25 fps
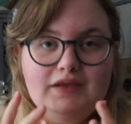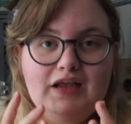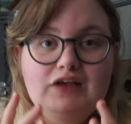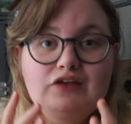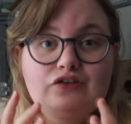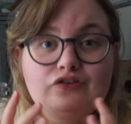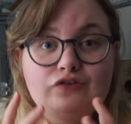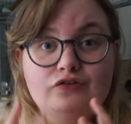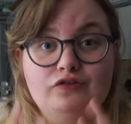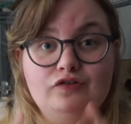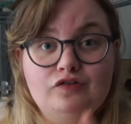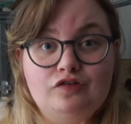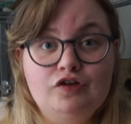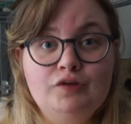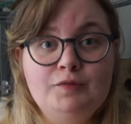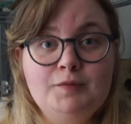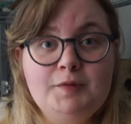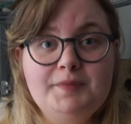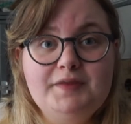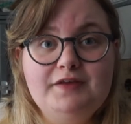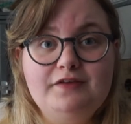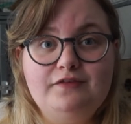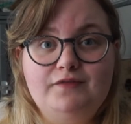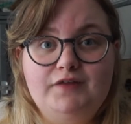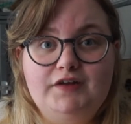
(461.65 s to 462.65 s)
So to sum up
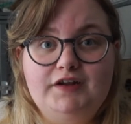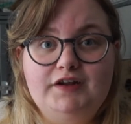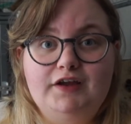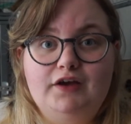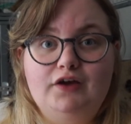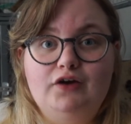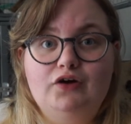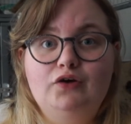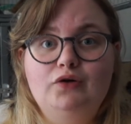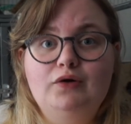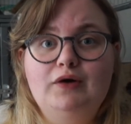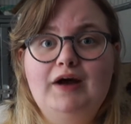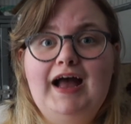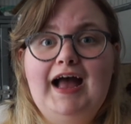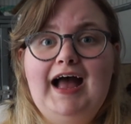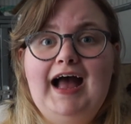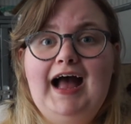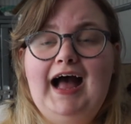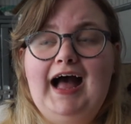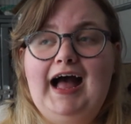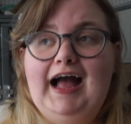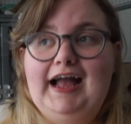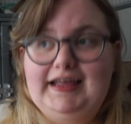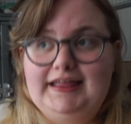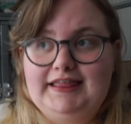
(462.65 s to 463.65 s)
this video,
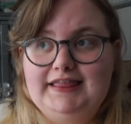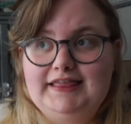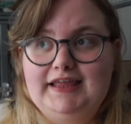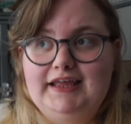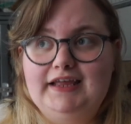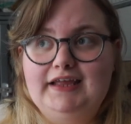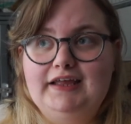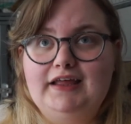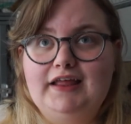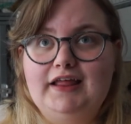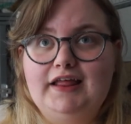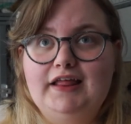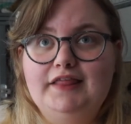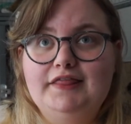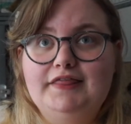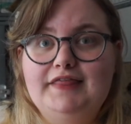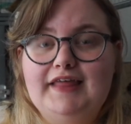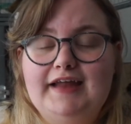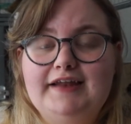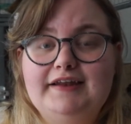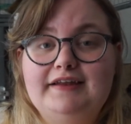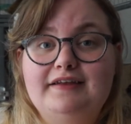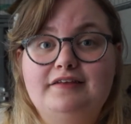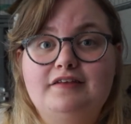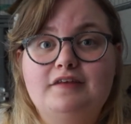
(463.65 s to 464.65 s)
I think
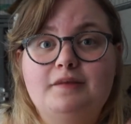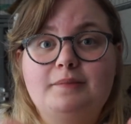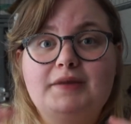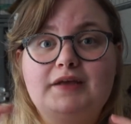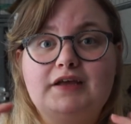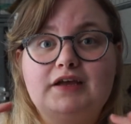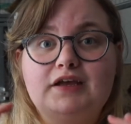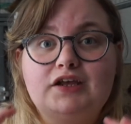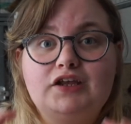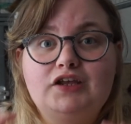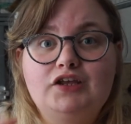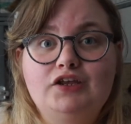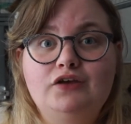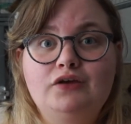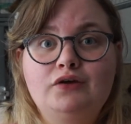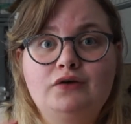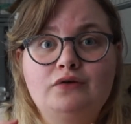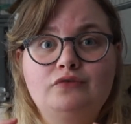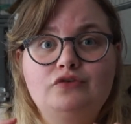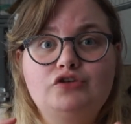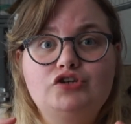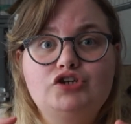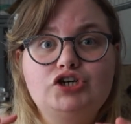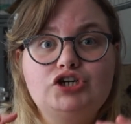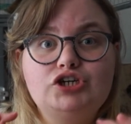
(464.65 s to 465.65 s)
there needs to be a
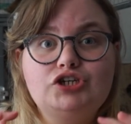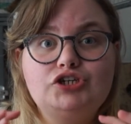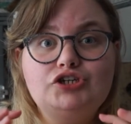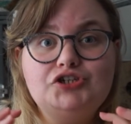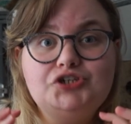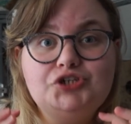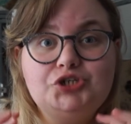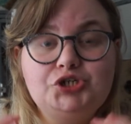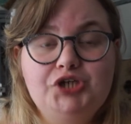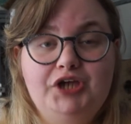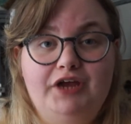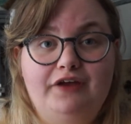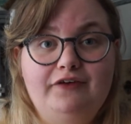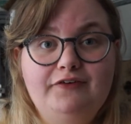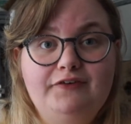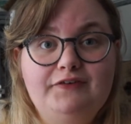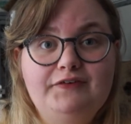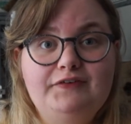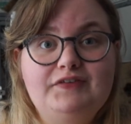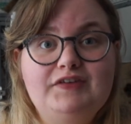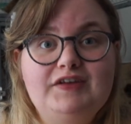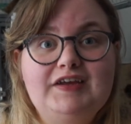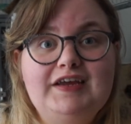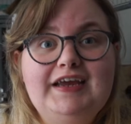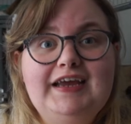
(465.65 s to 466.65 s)
huge
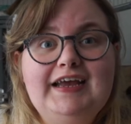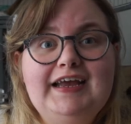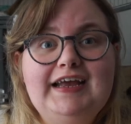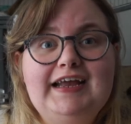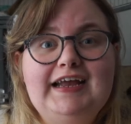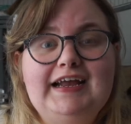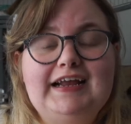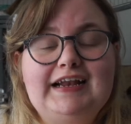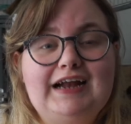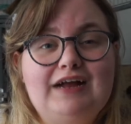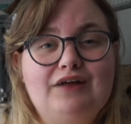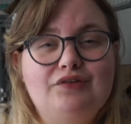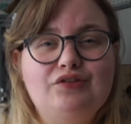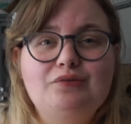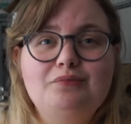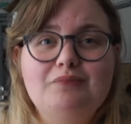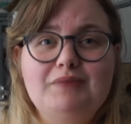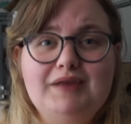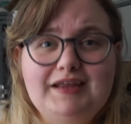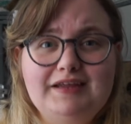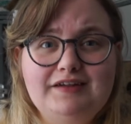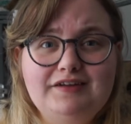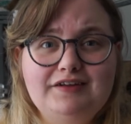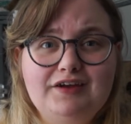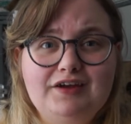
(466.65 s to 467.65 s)
shift in how the
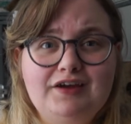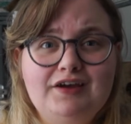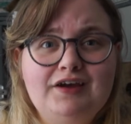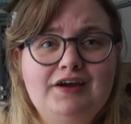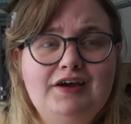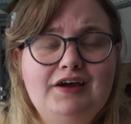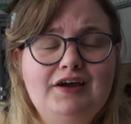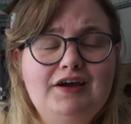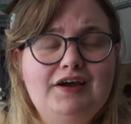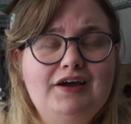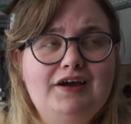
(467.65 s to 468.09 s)
media